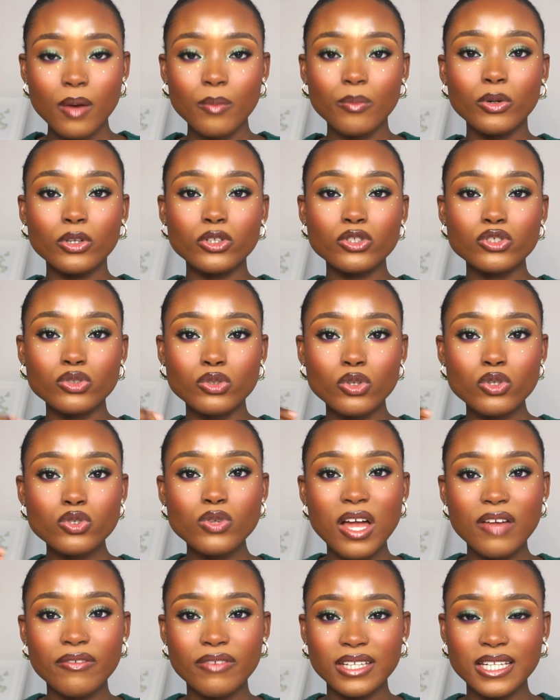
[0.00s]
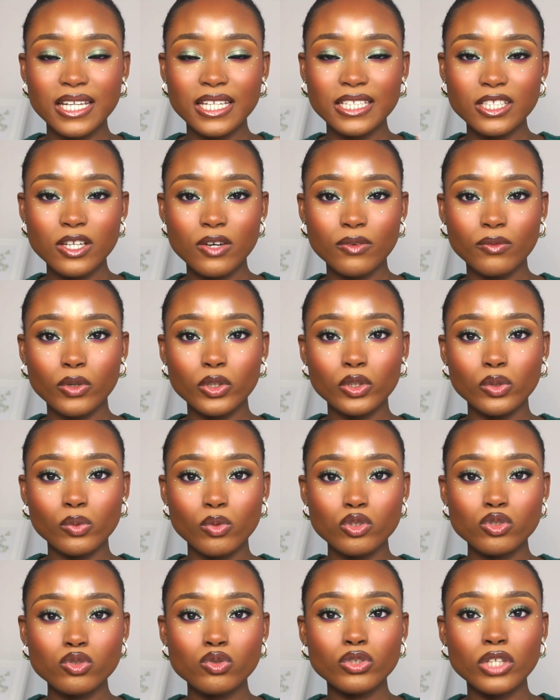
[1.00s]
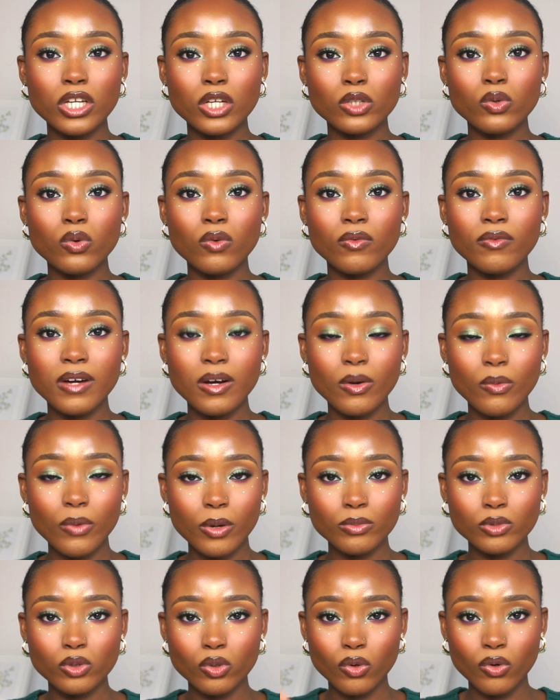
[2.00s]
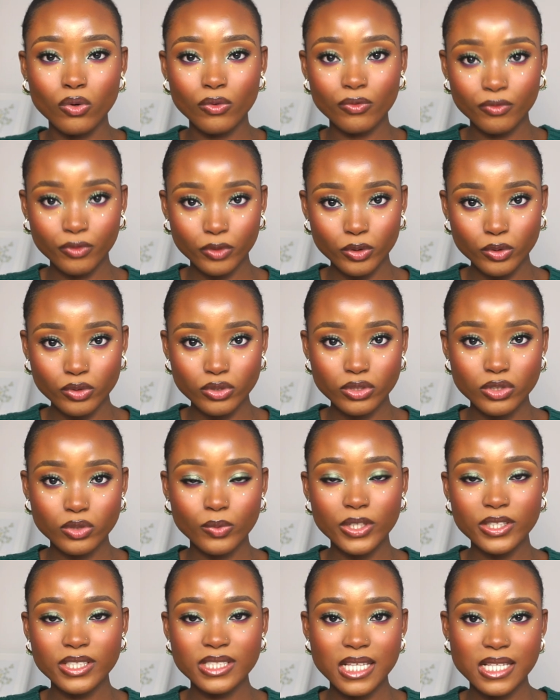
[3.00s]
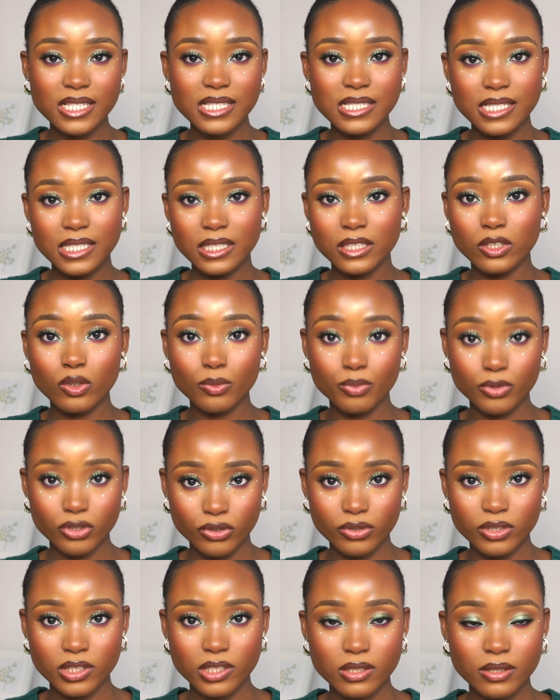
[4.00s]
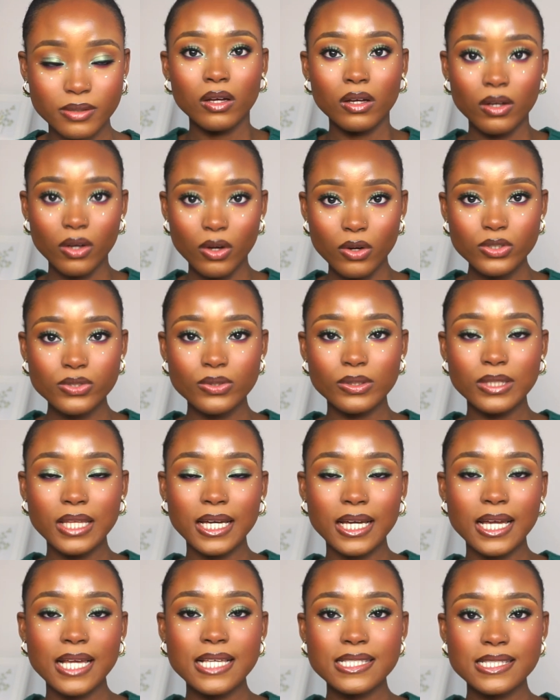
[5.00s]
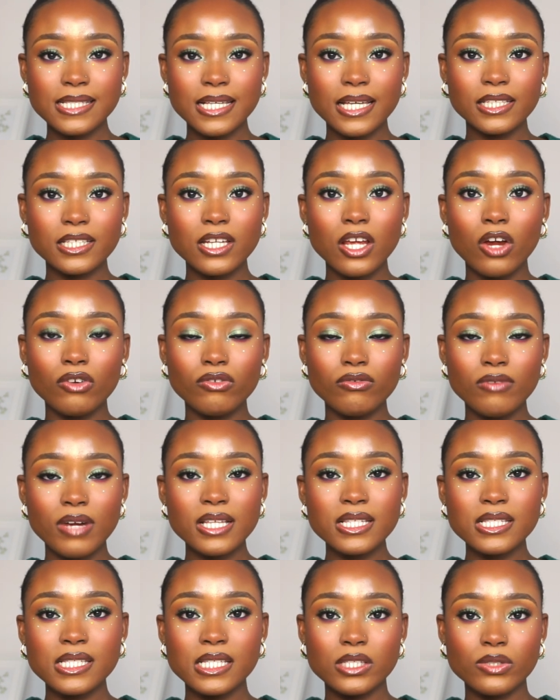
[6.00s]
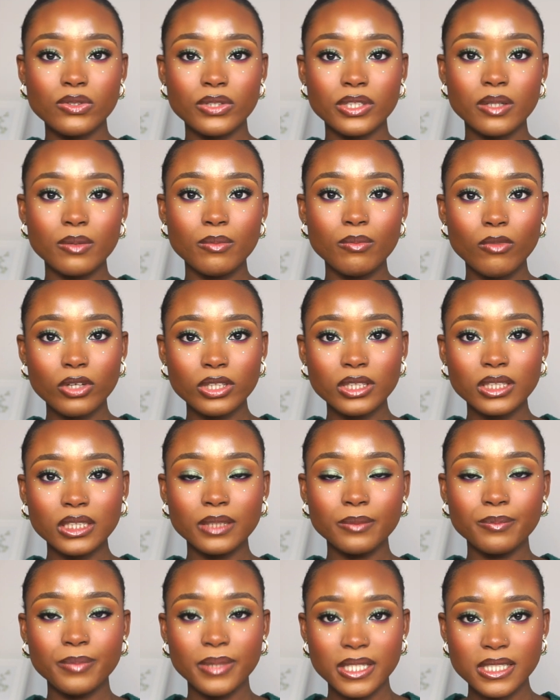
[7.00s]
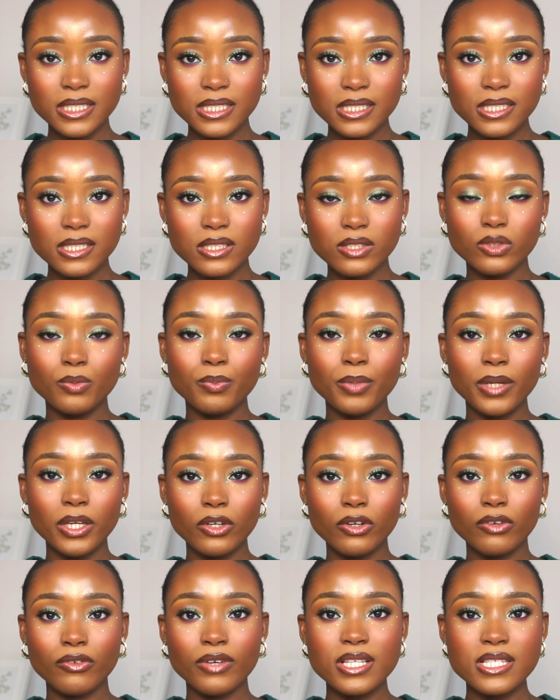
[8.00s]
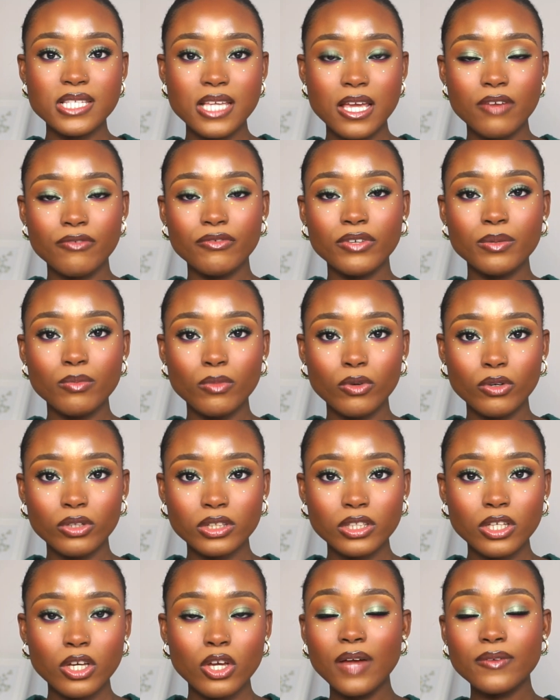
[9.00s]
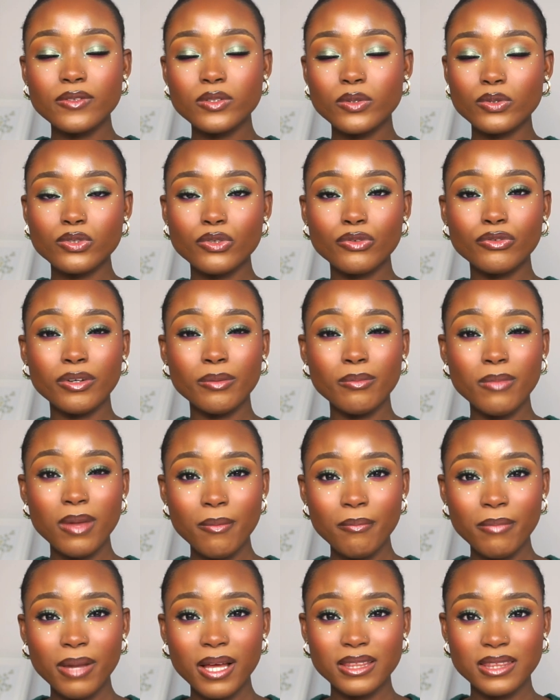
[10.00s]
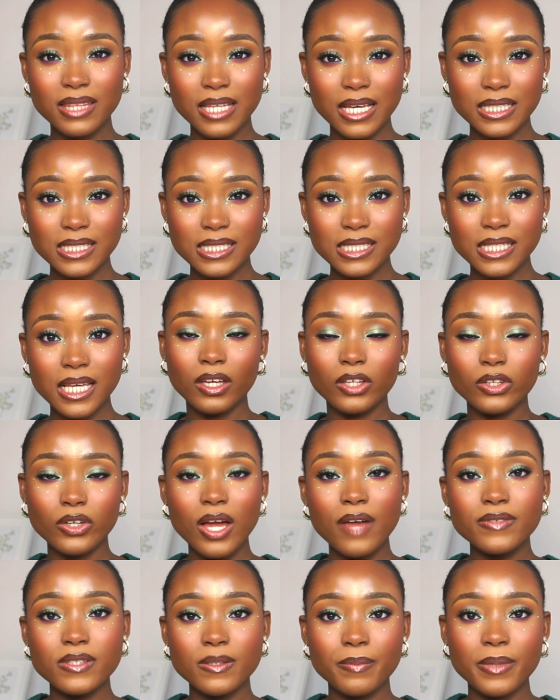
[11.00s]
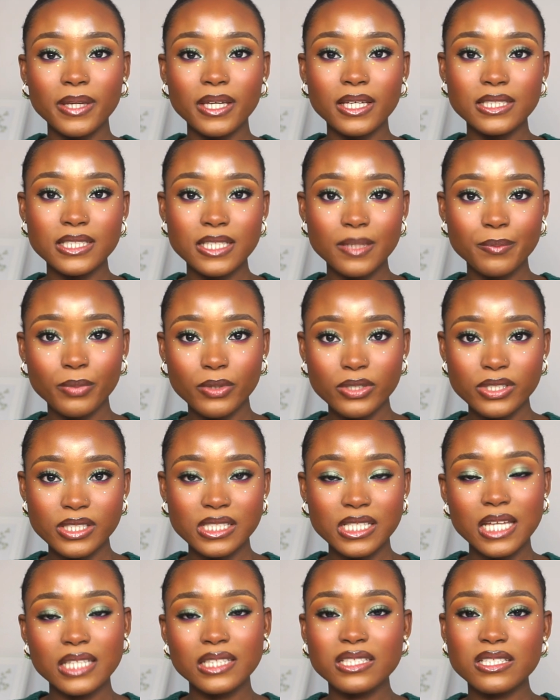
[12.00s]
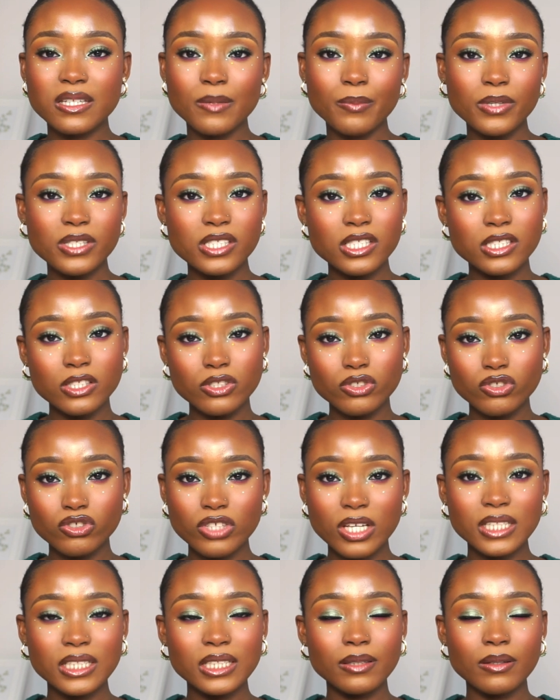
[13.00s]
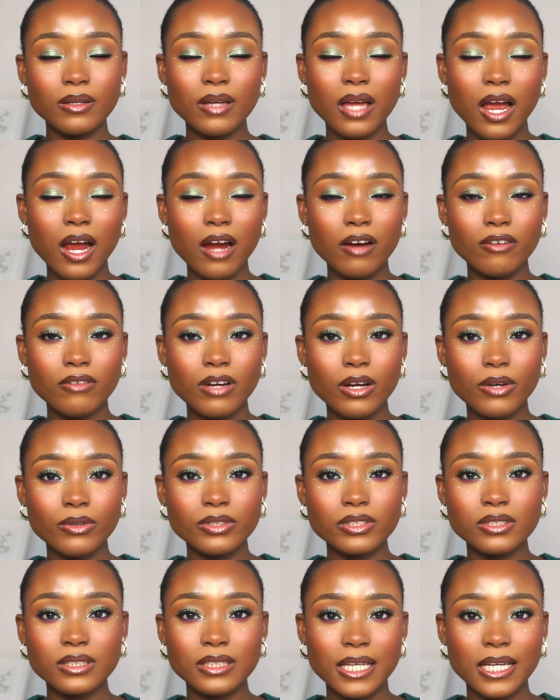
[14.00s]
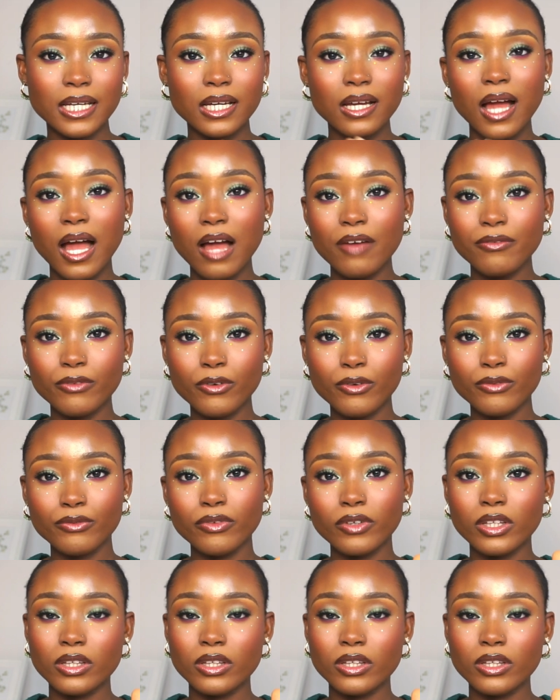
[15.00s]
But you should also have an idea of what you want, so you're not overwhelmed or confused when you start to see the options. Also, like I said, rent is on a monthly basis. You pay your rent every month. You have to also remember that you have to pay a deposit, and the deposit is usually around like half of